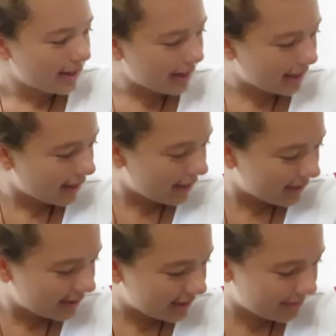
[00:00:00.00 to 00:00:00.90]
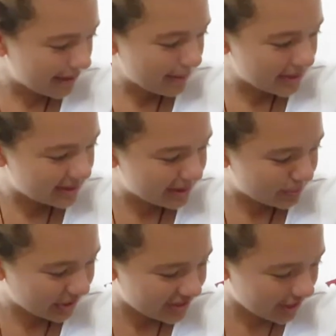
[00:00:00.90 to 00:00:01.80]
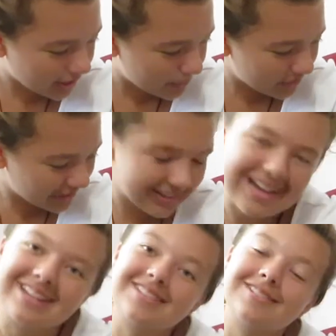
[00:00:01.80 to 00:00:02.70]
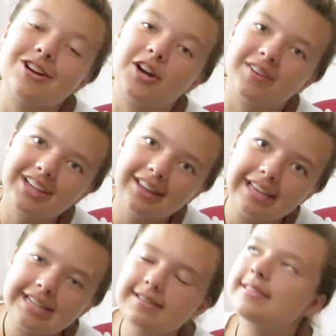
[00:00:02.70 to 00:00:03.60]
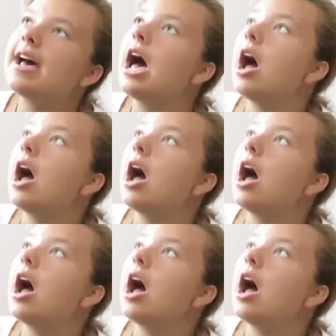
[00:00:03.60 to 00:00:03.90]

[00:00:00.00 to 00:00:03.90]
The famous book talk book that is The Song of Achilles.